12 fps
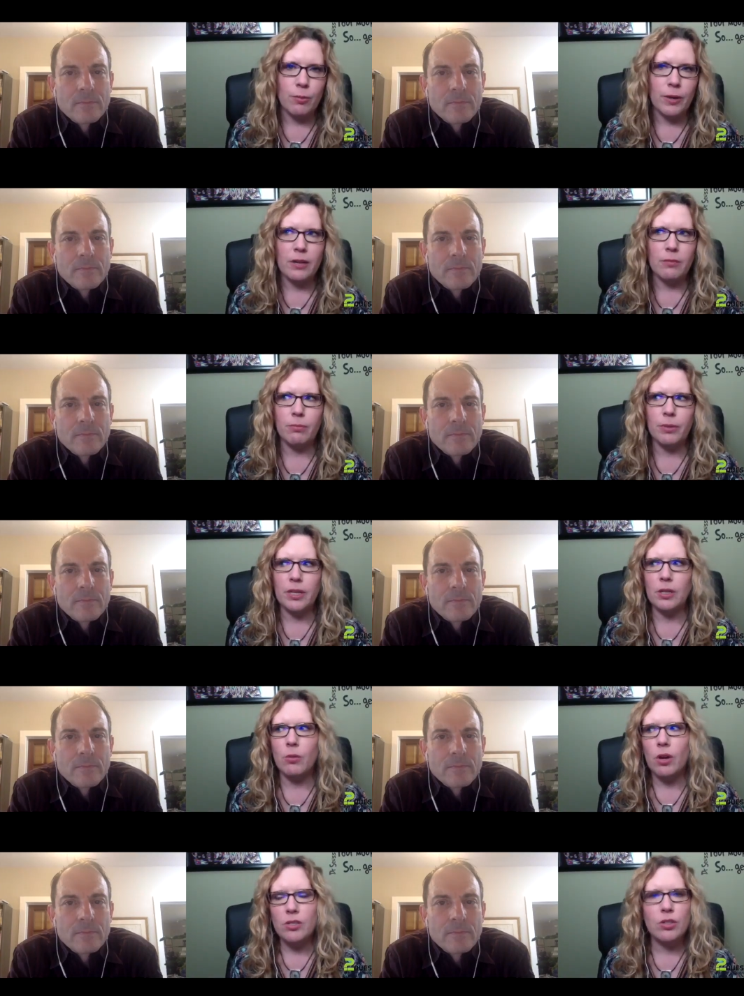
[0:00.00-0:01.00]
Speaker 1: but but
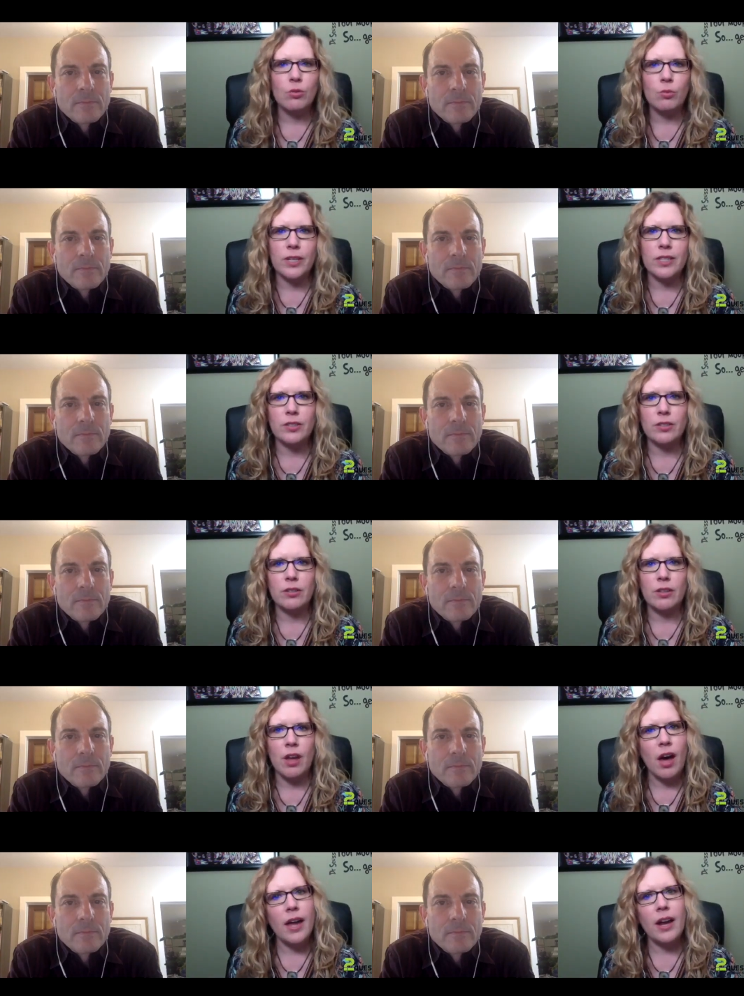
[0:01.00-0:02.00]
you also risk
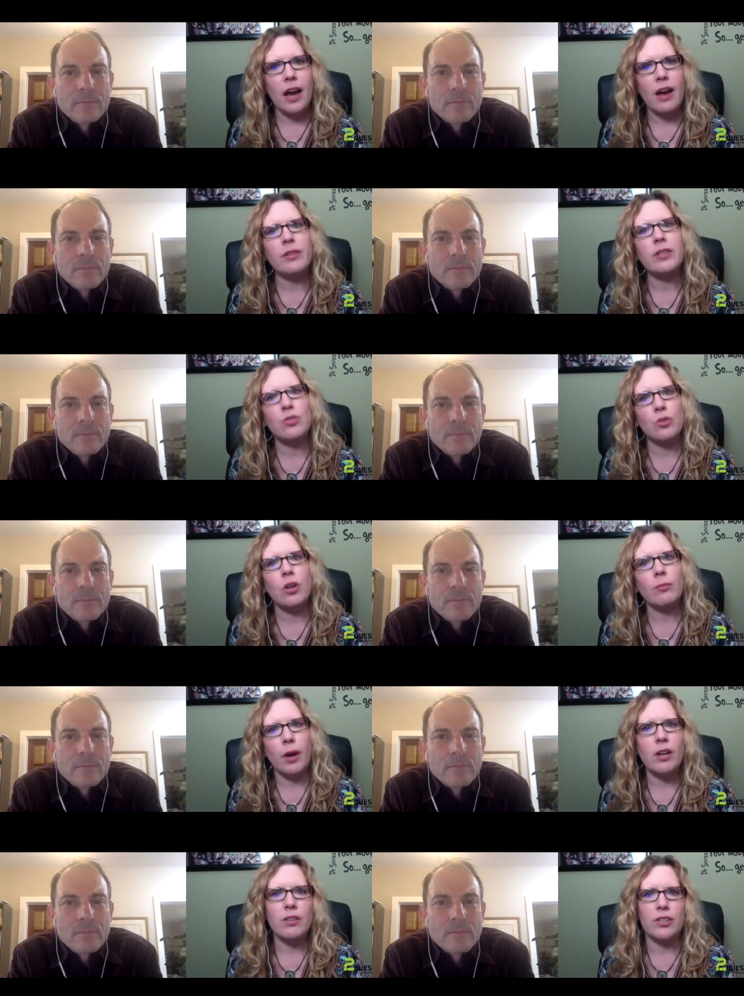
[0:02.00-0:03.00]
not having
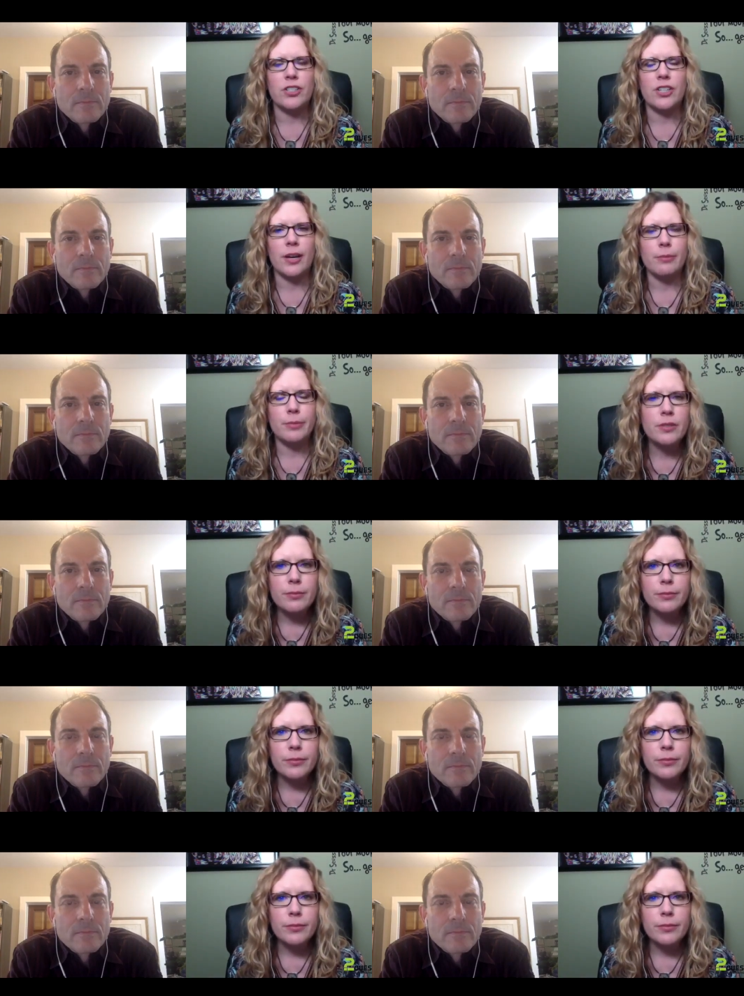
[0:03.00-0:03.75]
strong partnerships